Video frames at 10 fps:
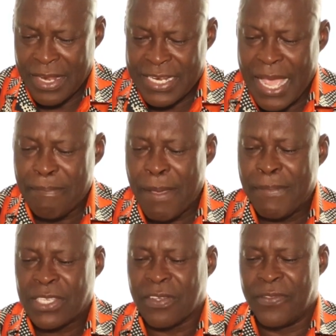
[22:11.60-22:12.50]
Dear
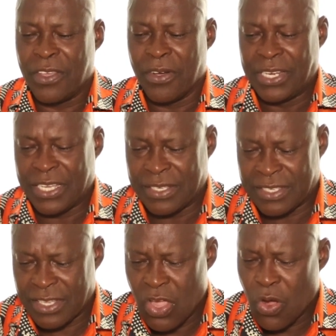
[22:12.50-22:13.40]
members of the
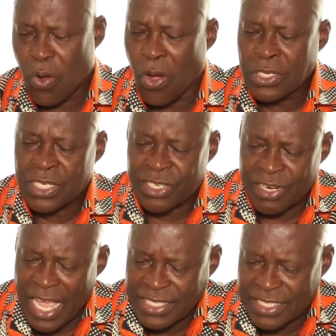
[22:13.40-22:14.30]
audience,
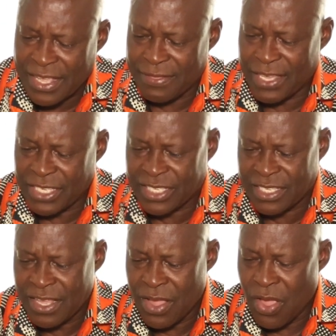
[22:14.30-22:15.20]
contrast
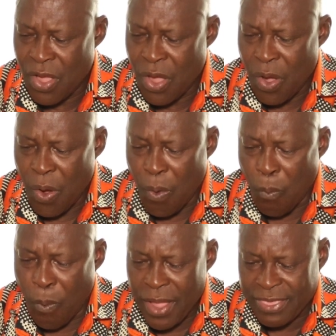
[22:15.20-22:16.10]
this
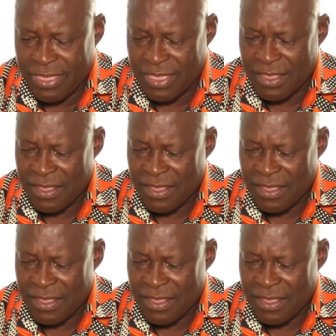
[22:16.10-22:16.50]
with